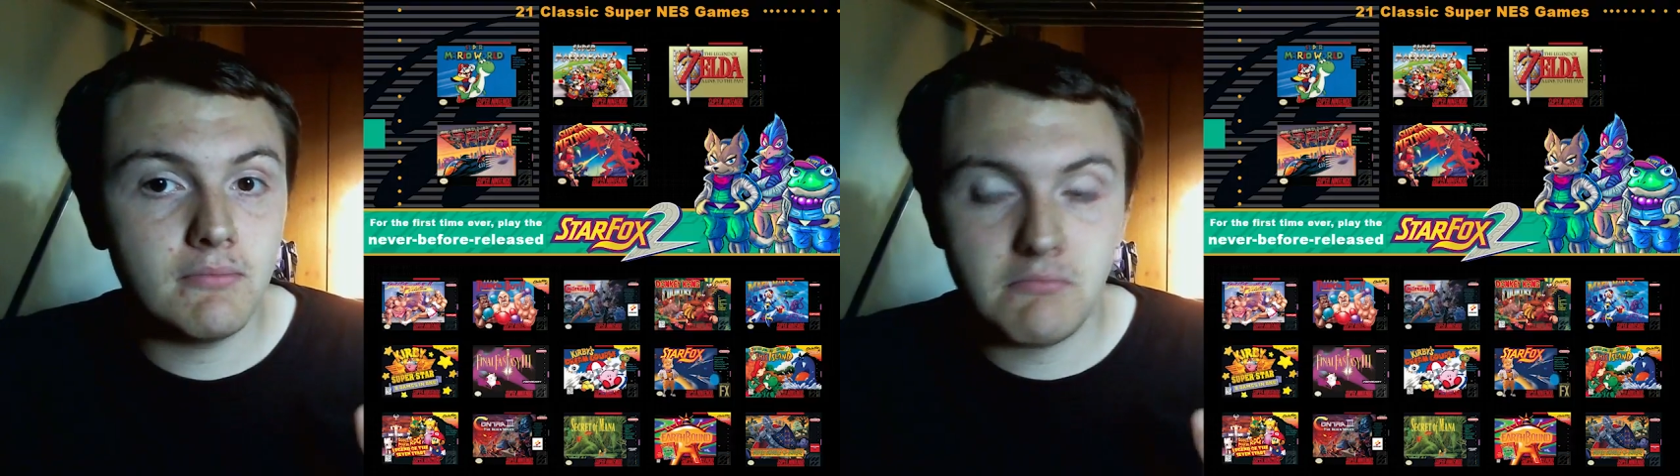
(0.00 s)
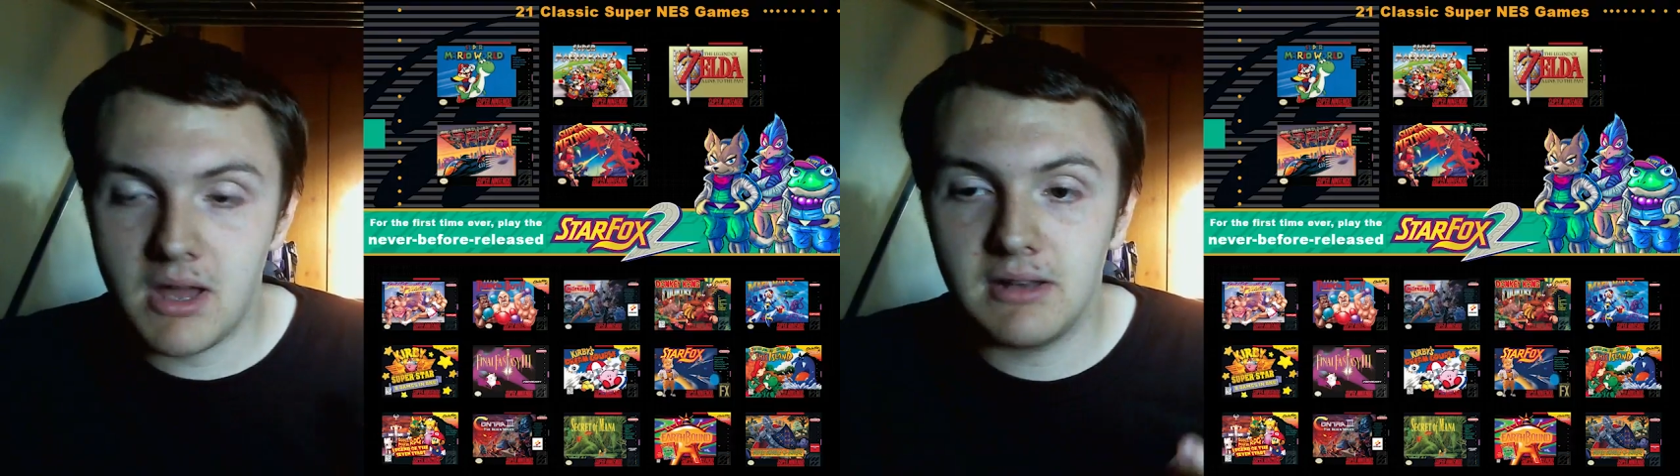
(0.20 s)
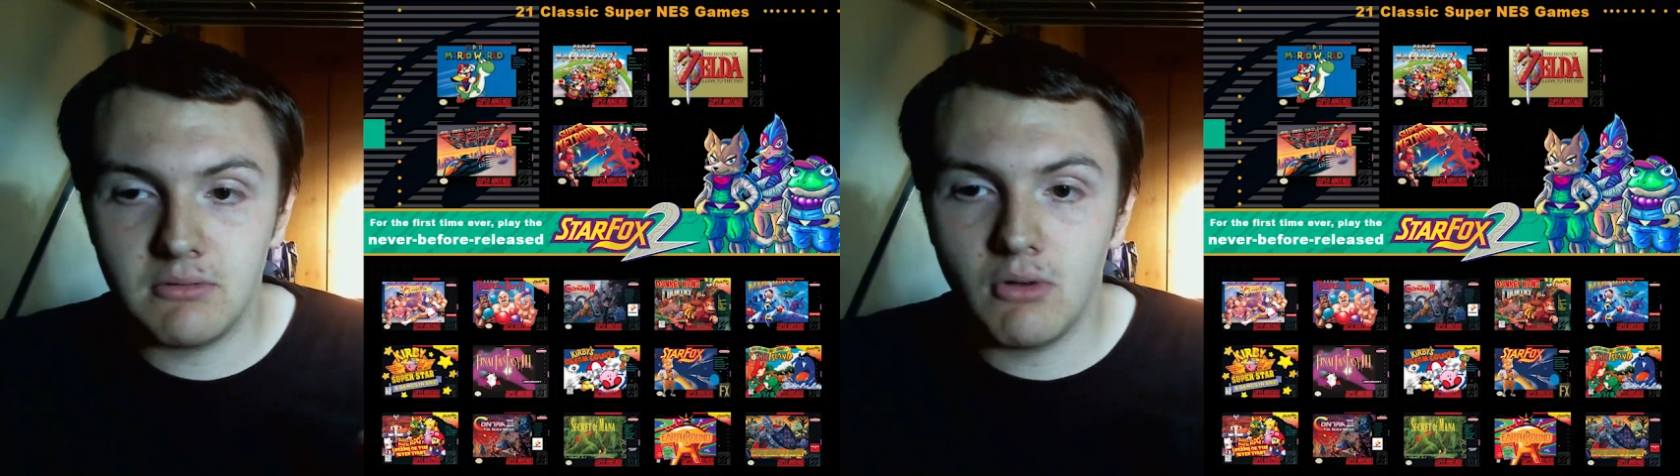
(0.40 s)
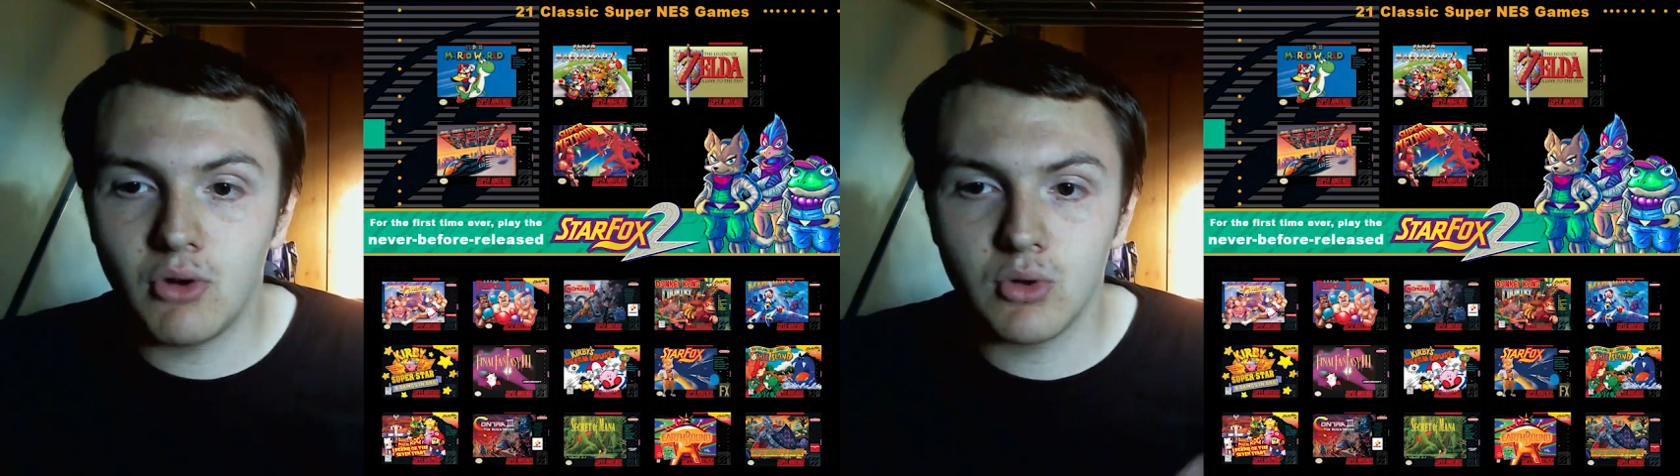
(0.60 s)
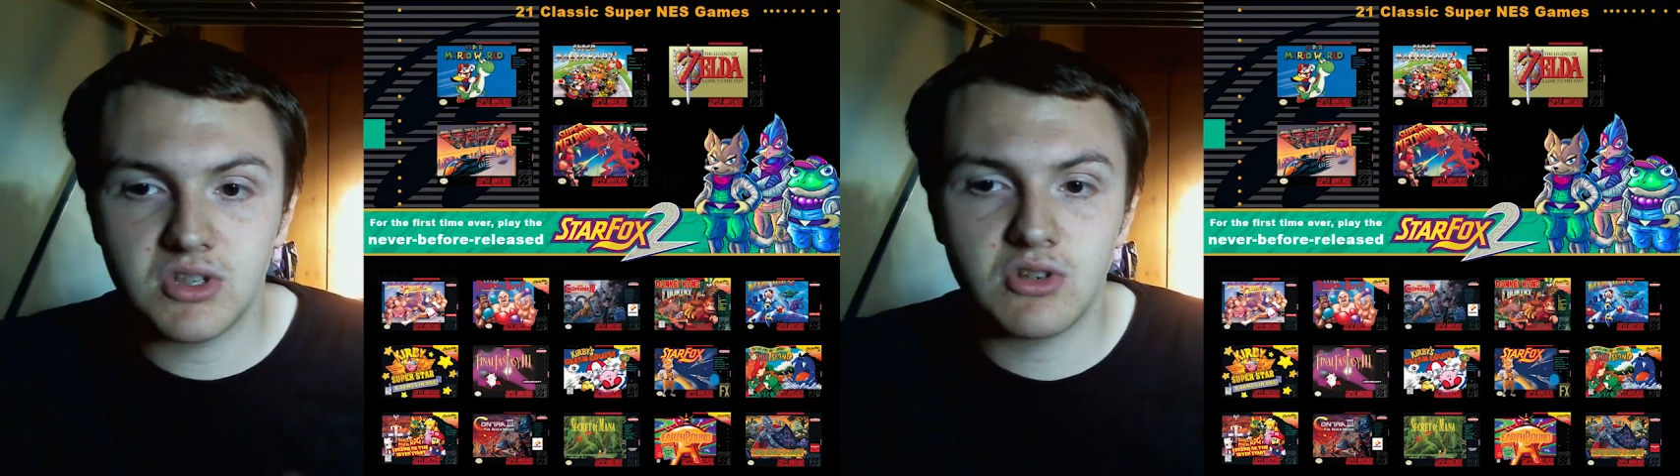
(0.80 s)
And of
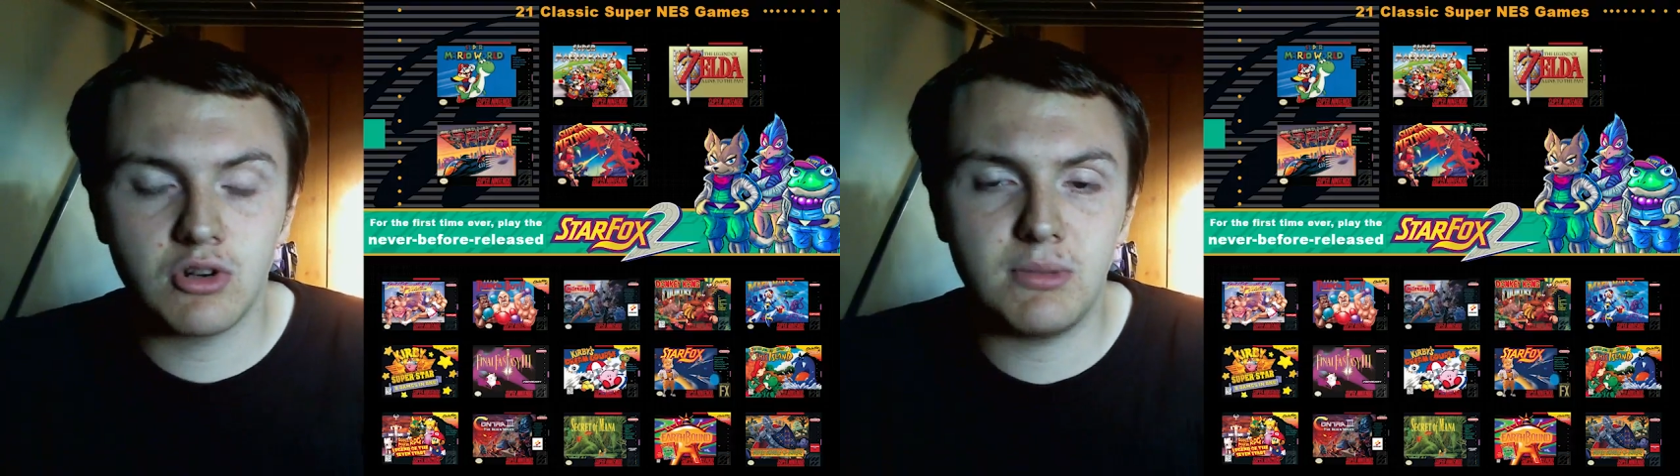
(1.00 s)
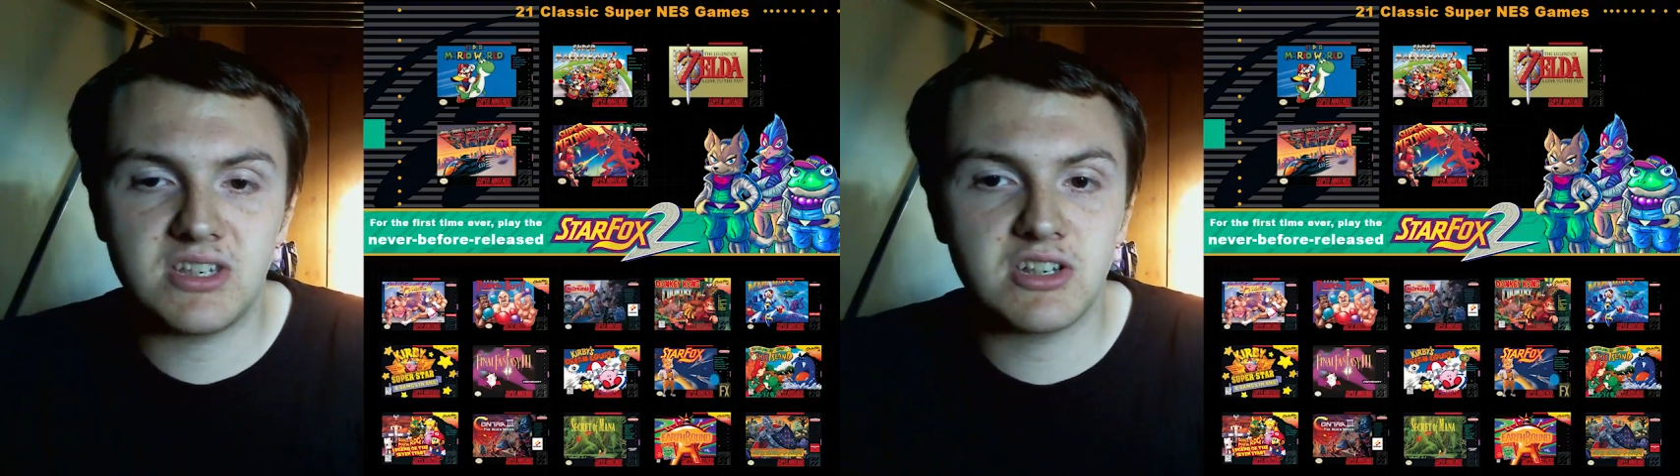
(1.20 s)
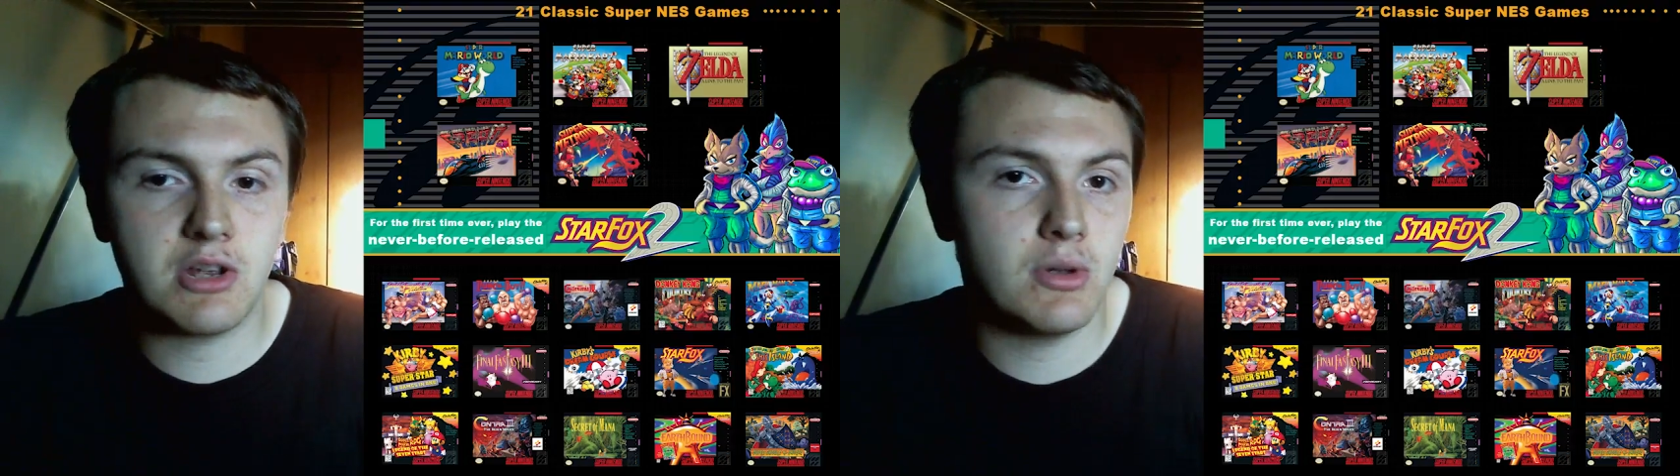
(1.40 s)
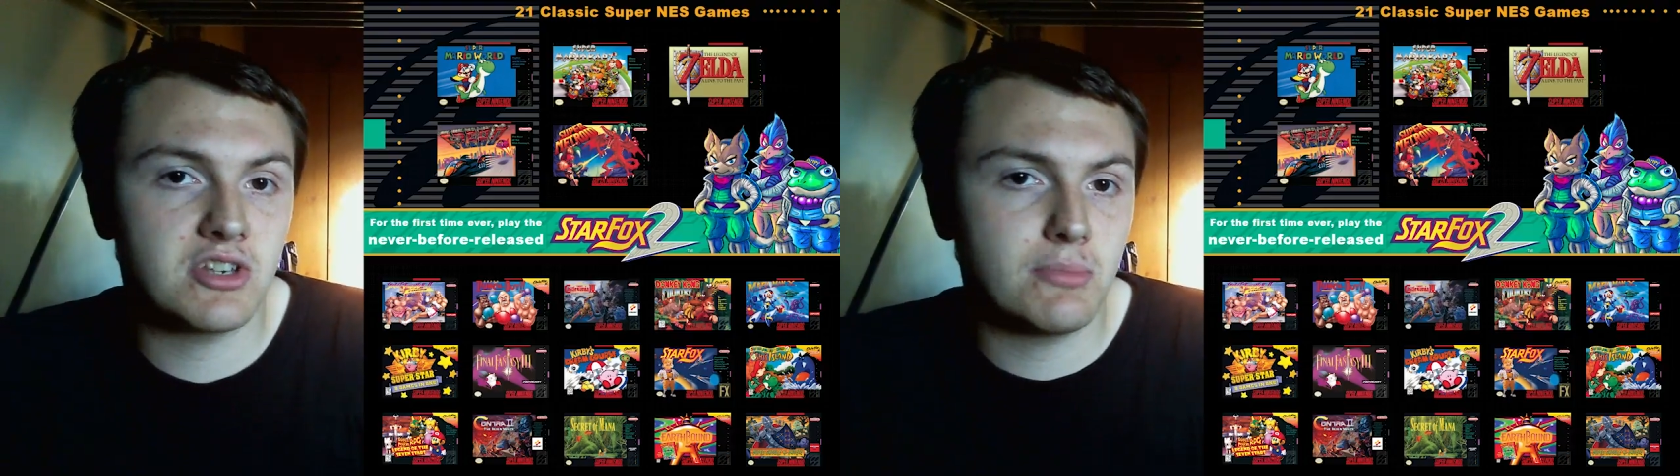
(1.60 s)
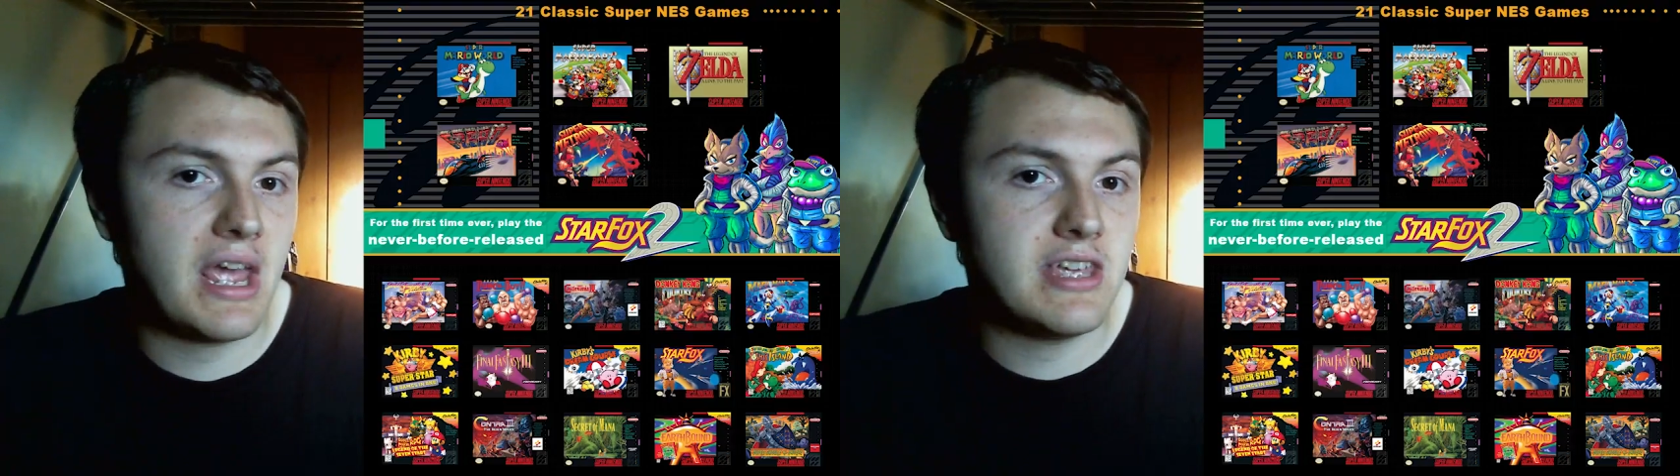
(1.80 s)
course, it's not going to be 60 quid, it's
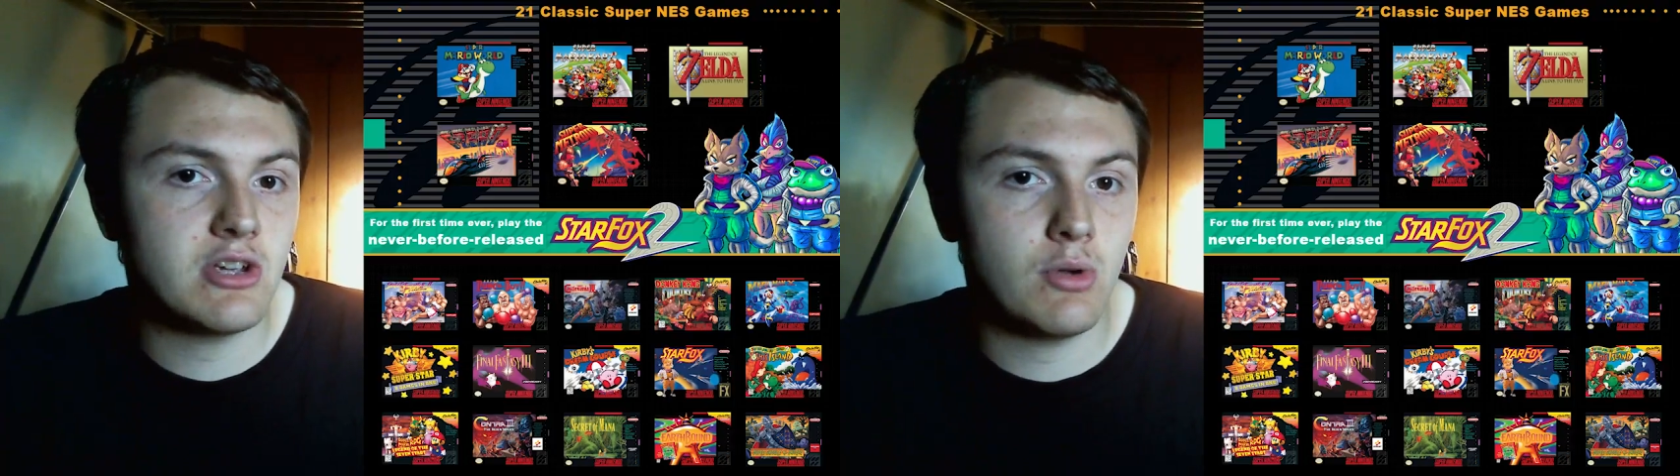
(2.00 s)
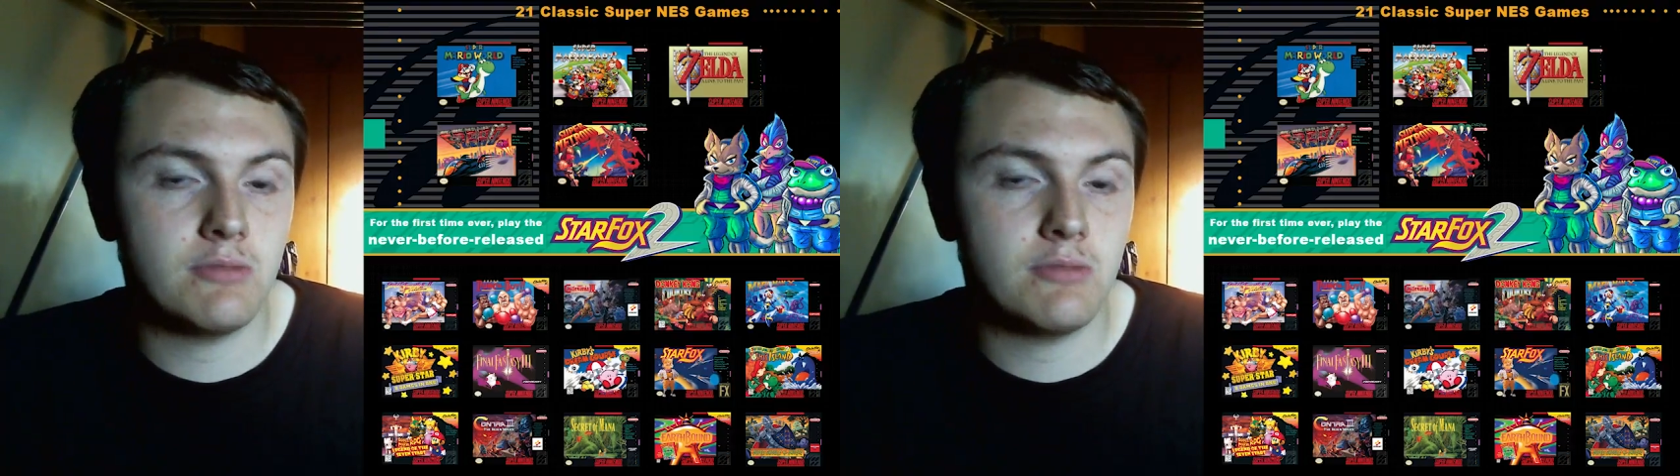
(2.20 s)
going to be 80 quid.